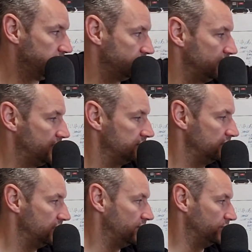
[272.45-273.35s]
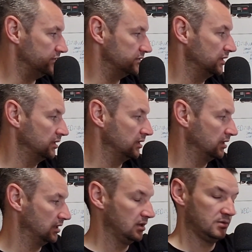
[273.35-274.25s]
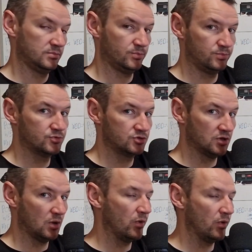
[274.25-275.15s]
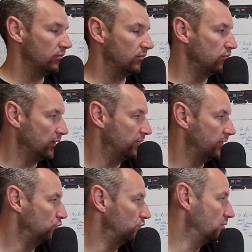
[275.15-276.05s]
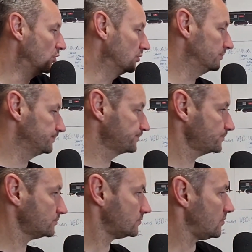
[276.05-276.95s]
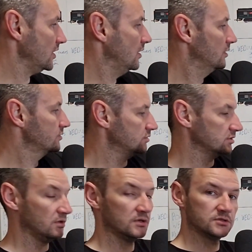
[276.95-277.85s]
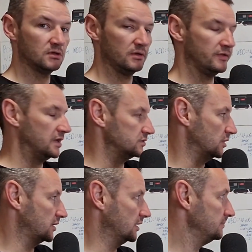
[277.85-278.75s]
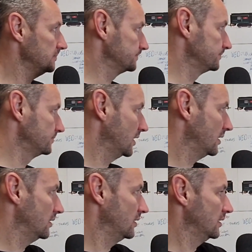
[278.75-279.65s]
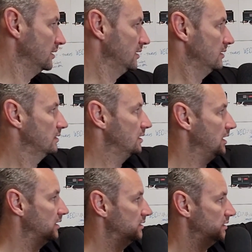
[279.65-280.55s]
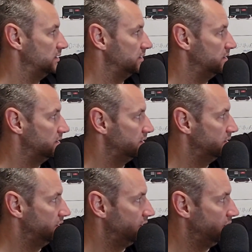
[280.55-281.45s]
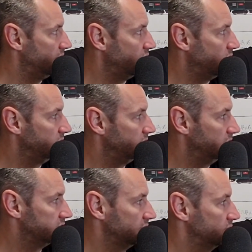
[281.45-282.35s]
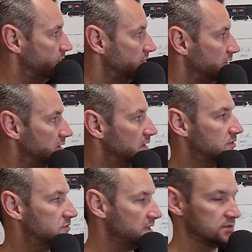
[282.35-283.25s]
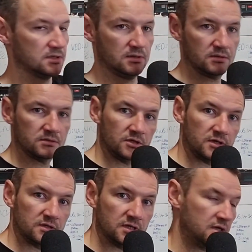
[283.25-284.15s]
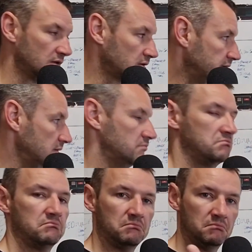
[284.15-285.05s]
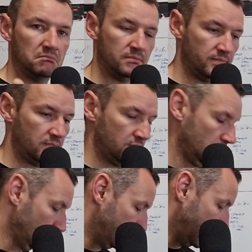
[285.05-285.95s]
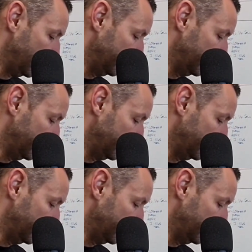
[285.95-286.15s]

It actually happens somewhere a bit more remote. So as long as all of that's working, then if I want this signal to be green and the track circuits ahead are clear, no problem.